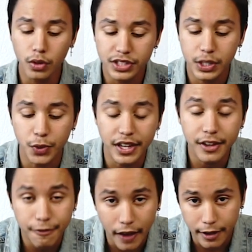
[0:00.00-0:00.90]
See, we need
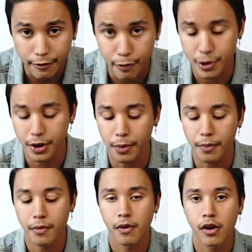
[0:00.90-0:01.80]
to find
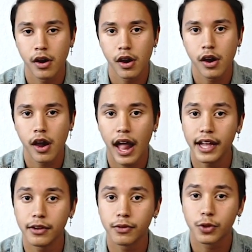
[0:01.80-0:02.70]
freedom.
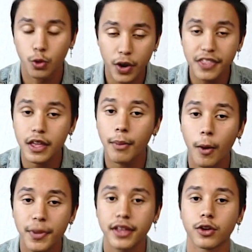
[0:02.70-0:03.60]
And the great thing
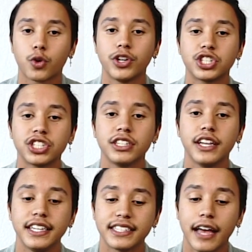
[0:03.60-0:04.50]
about being a Christian
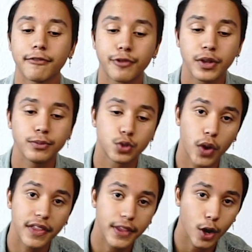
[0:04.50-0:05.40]
is that freedom's
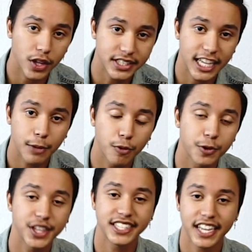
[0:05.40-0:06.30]
right there on the table
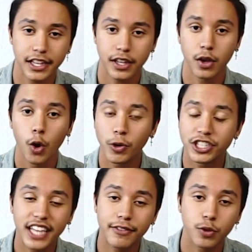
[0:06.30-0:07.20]
for the taking. We
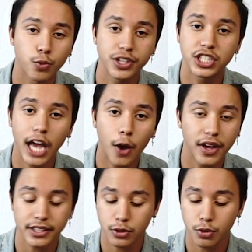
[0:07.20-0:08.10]
just have to reach out
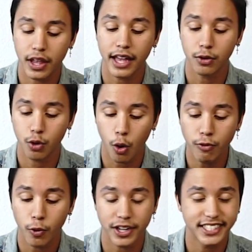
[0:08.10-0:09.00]
and go
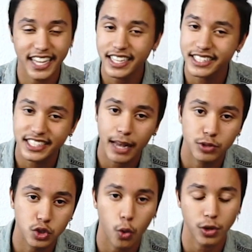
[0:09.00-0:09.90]
for it and take a
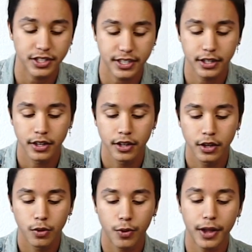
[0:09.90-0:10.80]
step towards it,
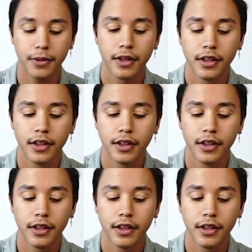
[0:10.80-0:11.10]
right?